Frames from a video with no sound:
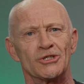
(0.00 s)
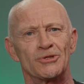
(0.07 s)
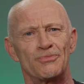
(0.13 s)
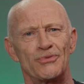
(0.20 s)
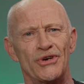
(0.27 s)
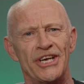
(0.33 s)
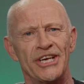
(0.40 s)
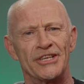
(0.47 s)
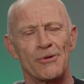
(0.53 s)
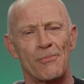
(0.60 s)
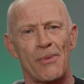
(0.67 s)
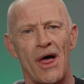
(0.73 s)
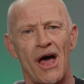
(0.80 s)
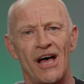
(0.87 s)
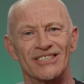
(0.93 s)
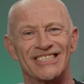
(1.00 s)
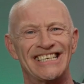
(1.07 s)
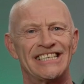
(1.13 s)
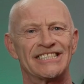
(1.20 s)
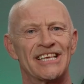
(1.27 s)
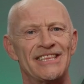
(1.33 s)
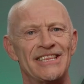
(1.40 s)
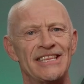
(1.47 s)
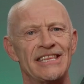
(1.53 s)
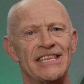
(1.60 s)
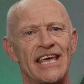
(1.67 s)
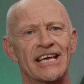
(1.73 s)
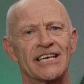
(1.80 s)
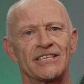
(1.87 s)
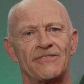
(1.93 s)
spraying the plants is a
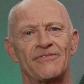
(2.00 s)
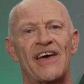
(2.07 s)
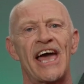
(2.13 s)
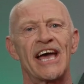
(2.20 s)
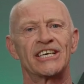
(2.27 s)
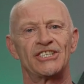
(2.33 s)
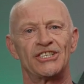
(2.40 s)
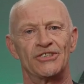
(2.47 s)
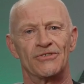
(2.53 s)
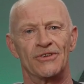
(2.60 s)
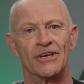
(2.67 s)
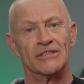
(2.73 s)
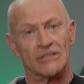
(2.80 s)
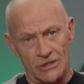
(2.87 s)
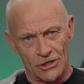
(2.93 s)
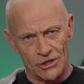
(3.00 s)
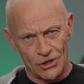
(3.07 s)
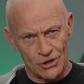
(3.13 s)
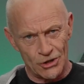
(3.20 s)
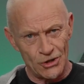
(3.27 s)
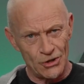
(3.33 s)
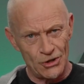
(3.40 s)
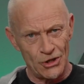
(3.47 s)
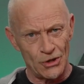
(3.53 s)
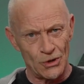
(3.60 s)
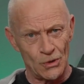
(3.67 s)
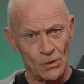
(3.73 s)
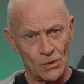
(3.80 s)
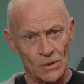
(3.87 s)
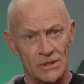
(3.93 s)
negative action to
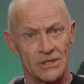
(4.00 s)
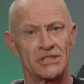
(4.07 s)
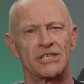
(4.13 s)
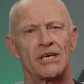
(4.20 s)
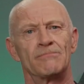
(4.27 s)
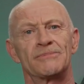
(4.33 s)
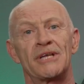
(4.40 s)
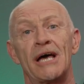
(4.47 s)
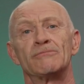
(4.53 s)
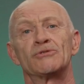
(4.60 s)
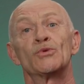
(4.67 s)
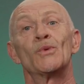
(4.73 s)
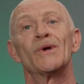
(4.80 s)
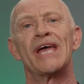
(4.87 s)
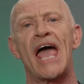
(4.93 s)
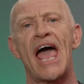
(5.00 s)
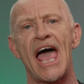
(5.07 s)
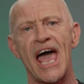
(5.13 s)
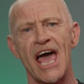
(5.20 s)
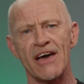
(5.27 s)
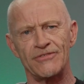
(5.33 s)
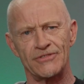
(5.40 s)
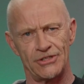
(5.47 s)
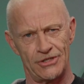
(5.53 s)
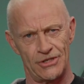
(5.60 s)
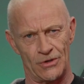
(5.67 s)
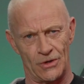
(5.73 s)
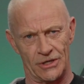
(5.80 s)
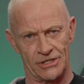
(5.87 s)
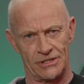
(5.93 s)
do. Sometimes we have to
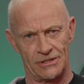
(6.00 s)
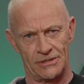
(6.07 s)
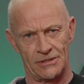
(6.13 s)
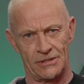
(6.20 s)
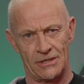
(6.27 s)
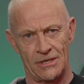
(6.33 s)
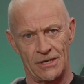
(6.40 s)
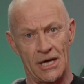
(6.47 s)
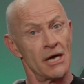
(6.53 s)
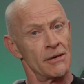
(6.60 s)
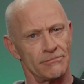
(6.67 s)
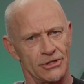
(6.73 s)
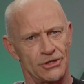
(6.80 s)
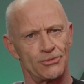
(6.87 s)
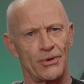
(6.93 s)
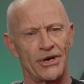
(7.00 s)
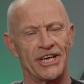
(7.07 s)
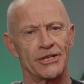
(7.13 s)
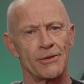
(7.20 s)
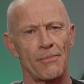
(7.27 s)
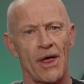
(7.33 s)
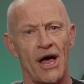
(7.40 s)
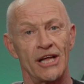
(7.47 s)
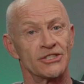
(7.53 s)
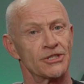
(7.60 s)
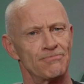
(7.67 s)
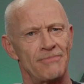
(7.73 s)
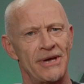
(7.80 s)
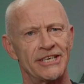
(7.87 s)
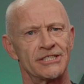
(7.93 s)
do it. But spraying the
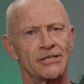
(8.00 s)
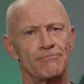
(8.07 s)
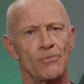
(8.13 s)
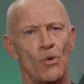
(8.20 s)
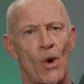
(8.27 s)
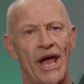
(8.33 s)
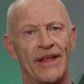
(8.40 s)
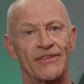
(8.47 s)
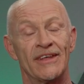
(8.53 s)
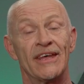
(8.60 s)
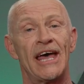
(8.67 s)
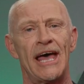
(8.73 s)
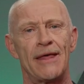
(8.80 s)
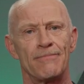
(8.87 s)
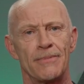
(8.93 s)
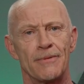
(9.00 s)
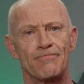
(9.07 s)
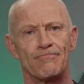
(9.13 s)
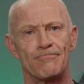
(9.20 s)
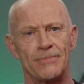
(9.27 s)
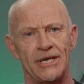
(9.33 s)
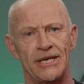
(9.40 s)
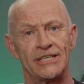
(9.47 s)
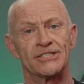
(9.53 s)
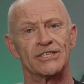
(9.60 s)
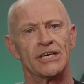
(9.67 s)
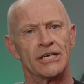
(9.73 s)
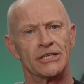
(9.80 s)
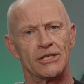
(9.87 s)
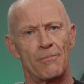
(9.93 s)
plants makes them wet, and it
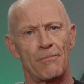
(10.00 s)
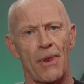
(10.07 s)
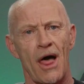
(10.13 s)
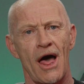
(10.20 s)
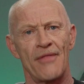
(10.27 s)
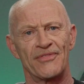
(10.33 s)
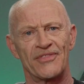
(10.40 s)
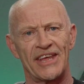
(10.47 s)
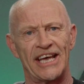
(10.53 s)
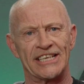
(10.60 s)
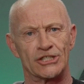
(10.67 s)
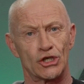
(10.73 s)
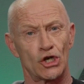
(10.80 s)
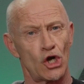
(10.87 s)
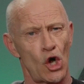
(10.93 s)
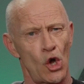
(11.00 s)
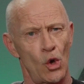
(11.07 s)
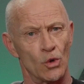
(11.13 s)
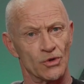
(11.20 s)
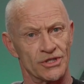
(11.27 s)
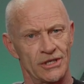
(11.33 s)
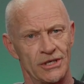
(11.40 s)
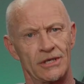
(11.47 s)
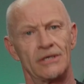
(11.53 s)
means the plant gets cold.